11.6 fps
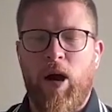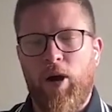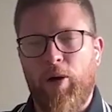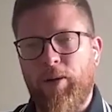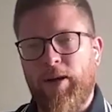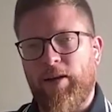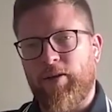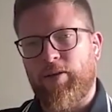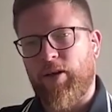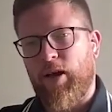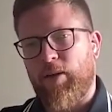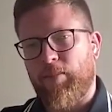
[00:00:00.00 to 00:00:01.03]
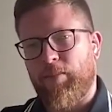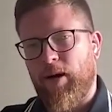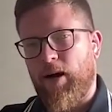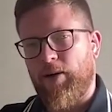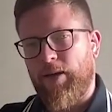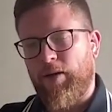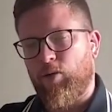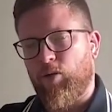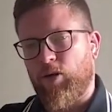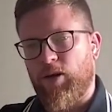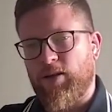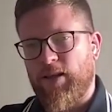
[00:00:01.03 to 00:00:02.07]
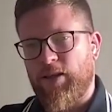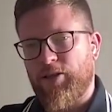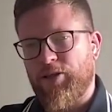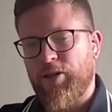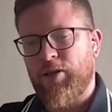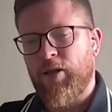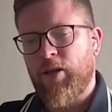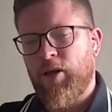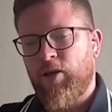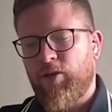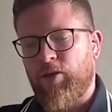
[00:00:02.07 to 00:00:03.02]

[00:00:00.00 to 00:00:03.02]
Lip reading: but only in a certain part of their organization.